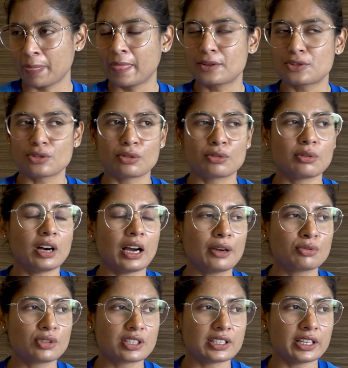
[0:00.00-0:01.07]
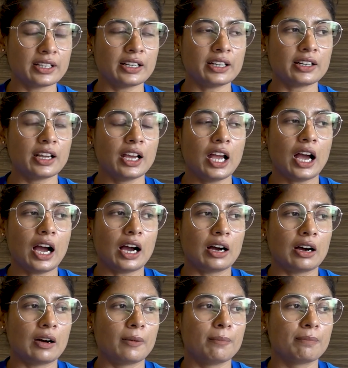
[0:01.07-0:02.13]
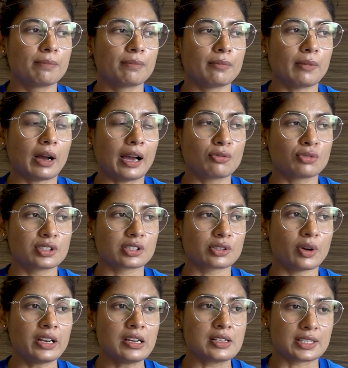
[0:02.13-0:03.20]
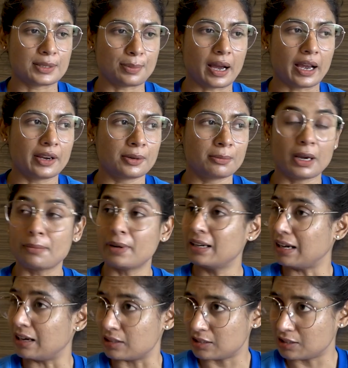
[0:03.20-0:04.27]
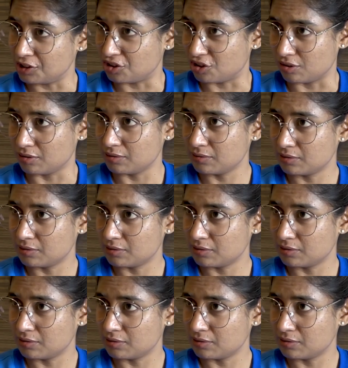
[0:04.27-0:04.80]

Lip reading: So I would say that I was quite inspired by my dance teacher.